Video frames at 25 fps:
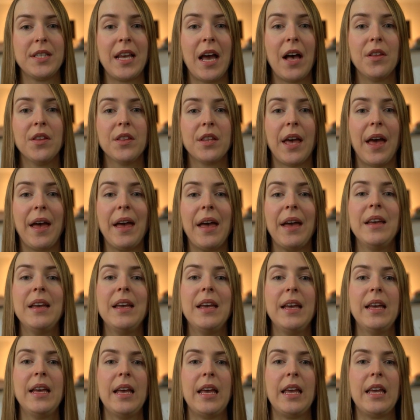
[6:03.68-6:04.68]
healthcare
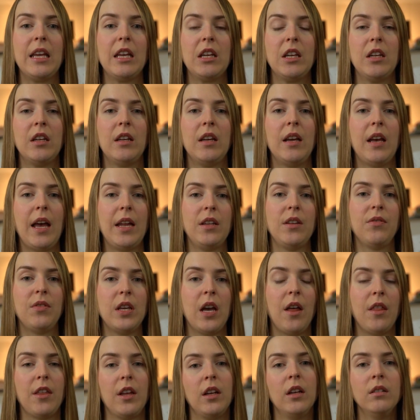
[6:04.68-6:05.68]
in any of the
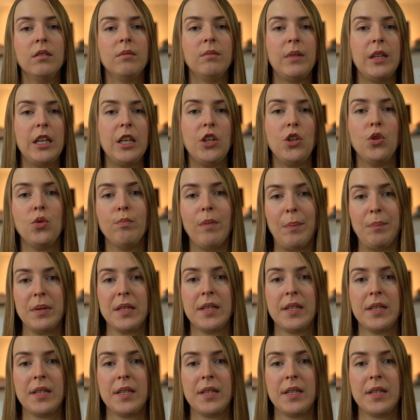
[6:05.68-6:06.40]
other EU member